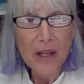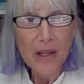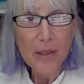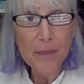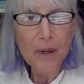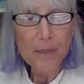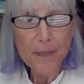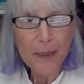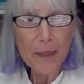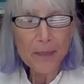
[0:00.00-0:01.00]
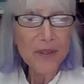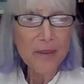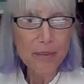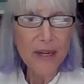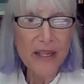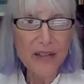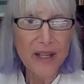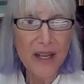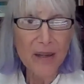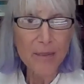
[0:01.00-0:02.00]
The pepsin breaks
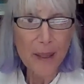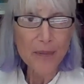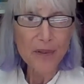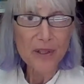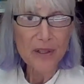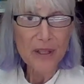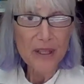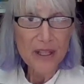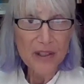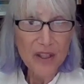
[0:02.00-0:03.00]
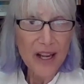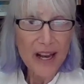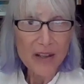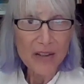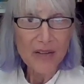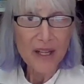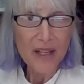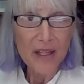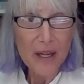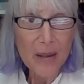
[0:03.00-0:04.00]
down. Pepsin is deactivated.
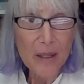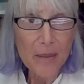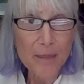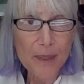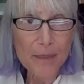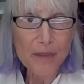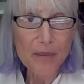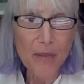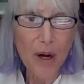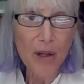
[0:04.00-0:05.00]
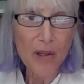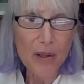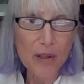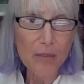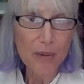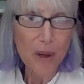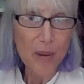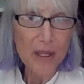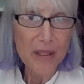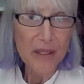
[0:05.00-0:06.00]
The pepsin molecule is
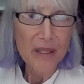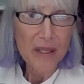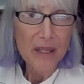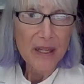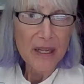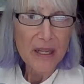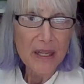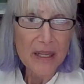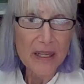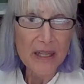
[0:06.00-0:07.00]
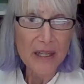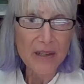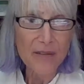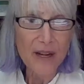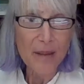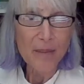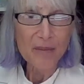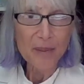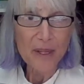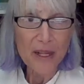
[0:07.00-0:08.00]
broken in an environment
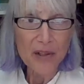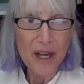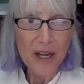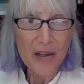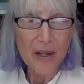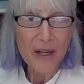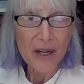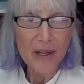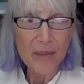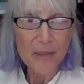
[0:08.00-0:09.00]
of pH 8 or higher.